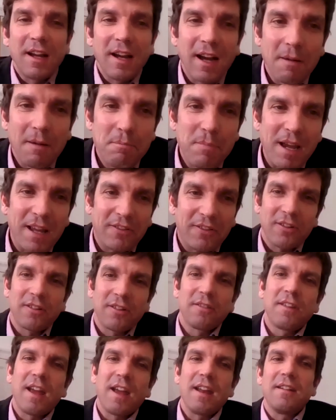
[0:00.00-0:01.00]
uh,
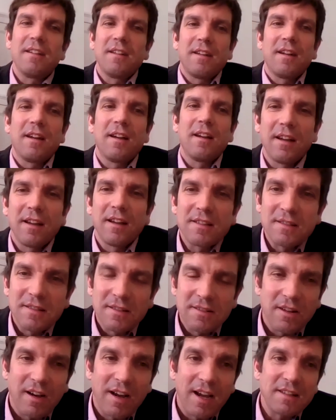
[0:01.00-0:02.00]
better than uh,
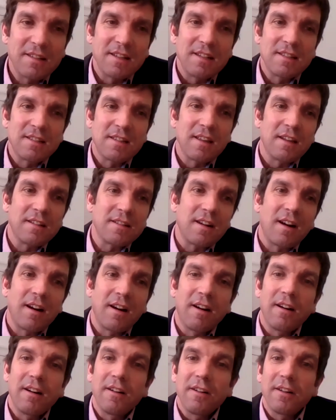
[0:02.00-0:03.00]
societies that
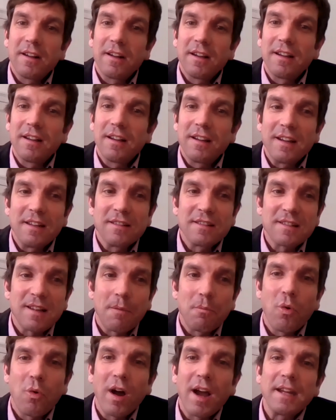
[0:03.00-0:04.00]
are uh, in
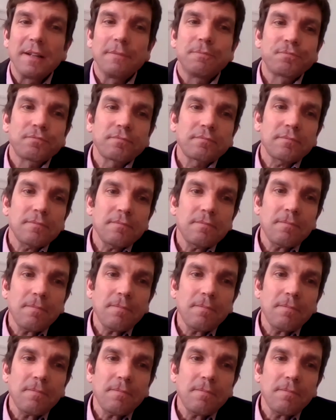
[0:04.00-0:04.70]
some way